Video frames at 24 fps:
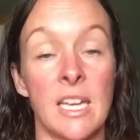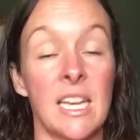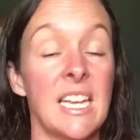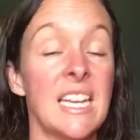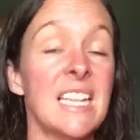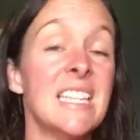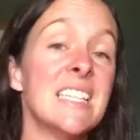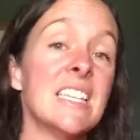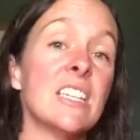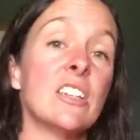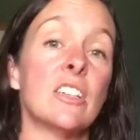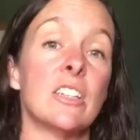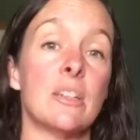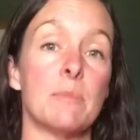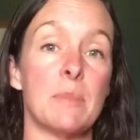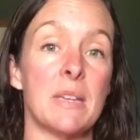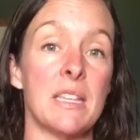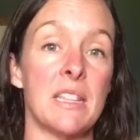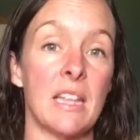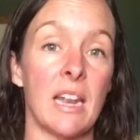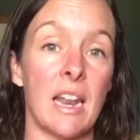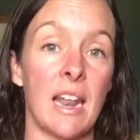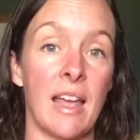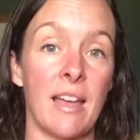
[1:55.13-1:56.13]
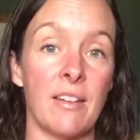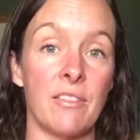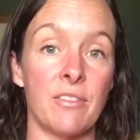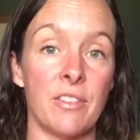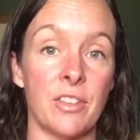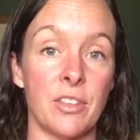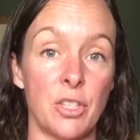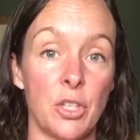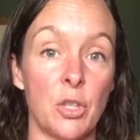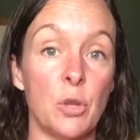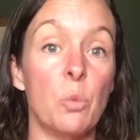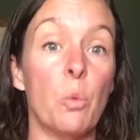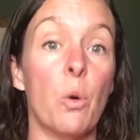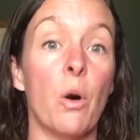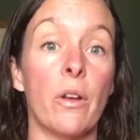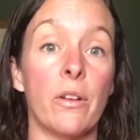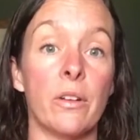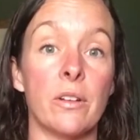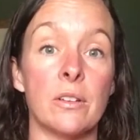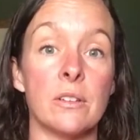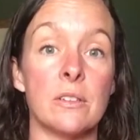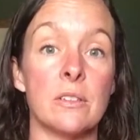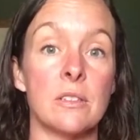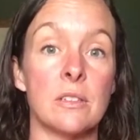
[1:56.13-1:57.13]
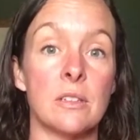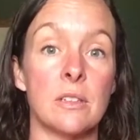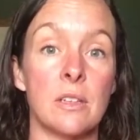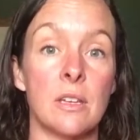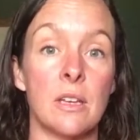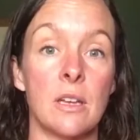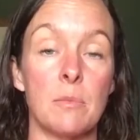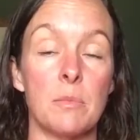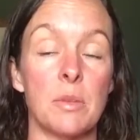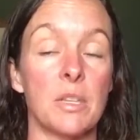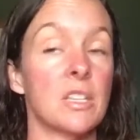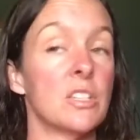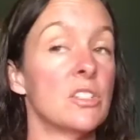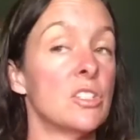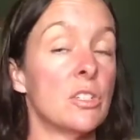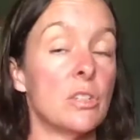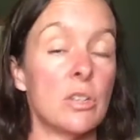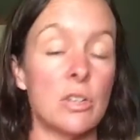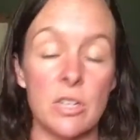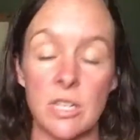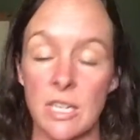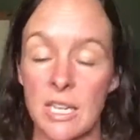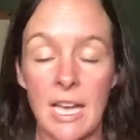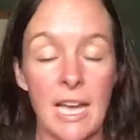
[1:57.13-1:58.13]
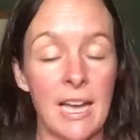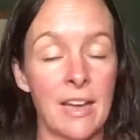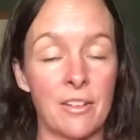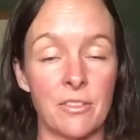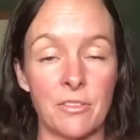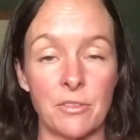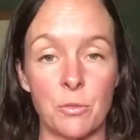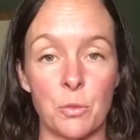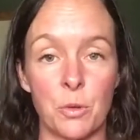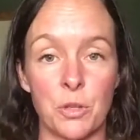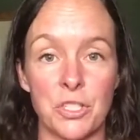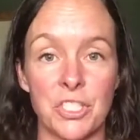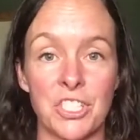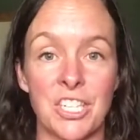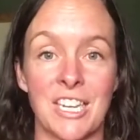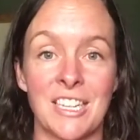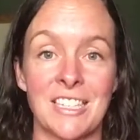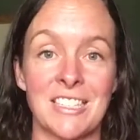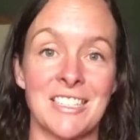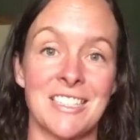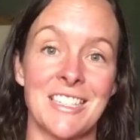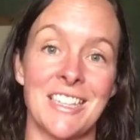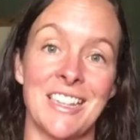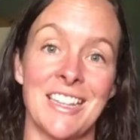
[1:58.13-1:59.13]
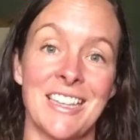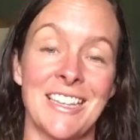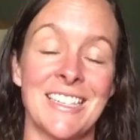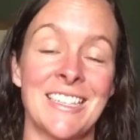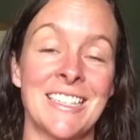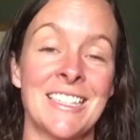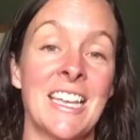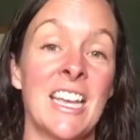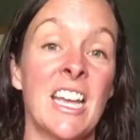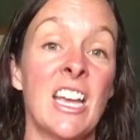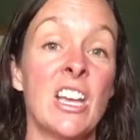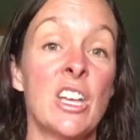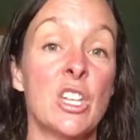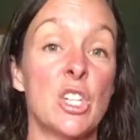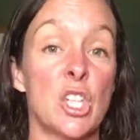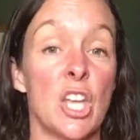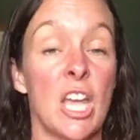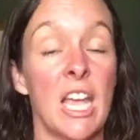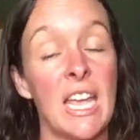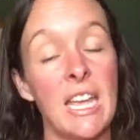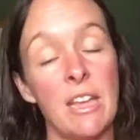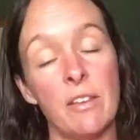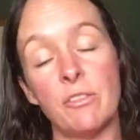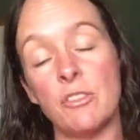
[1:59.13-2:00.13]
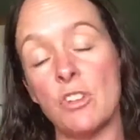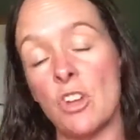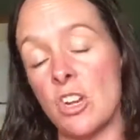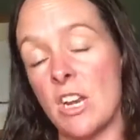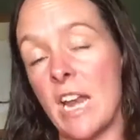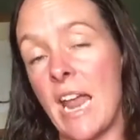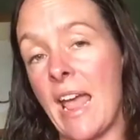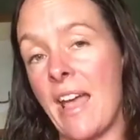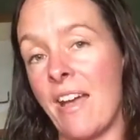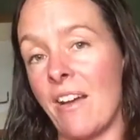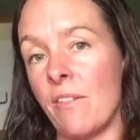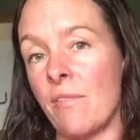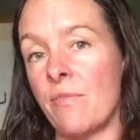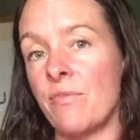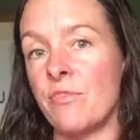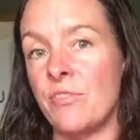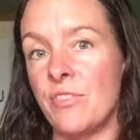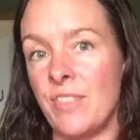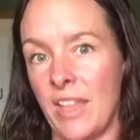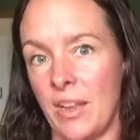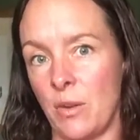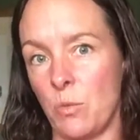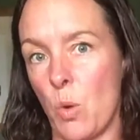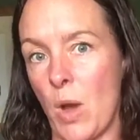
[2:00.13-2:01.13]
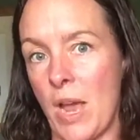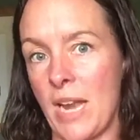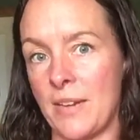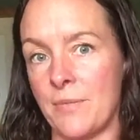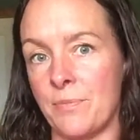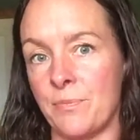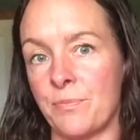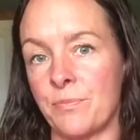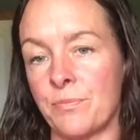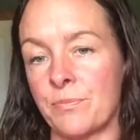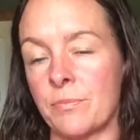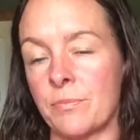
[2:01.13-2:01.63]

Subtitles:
Is it going to be the life that you want? Because you only have one chance at this. So if not now, then when?